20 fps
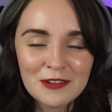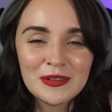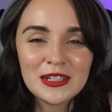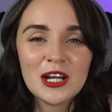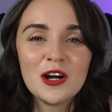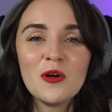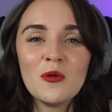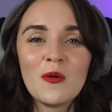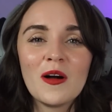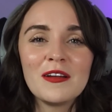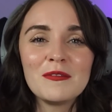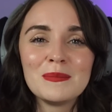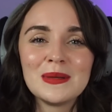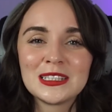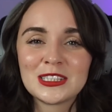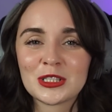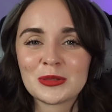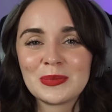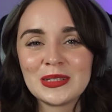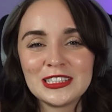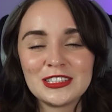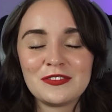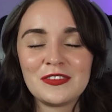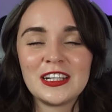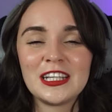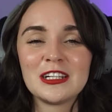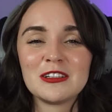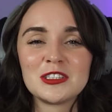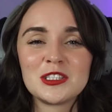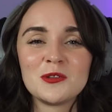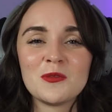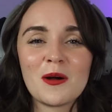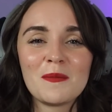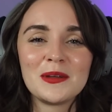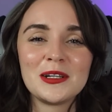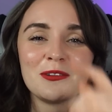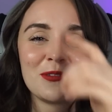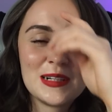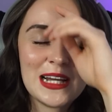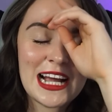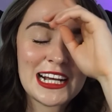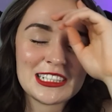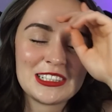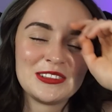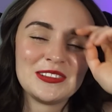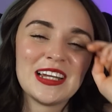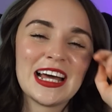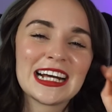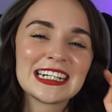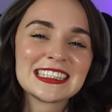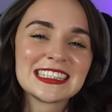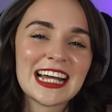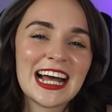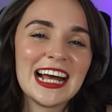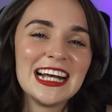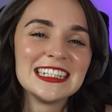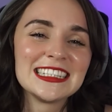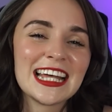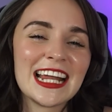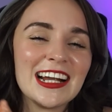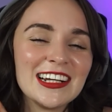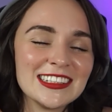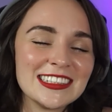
me know what Mr. Beast videos you want me to react to next, guys, and I'll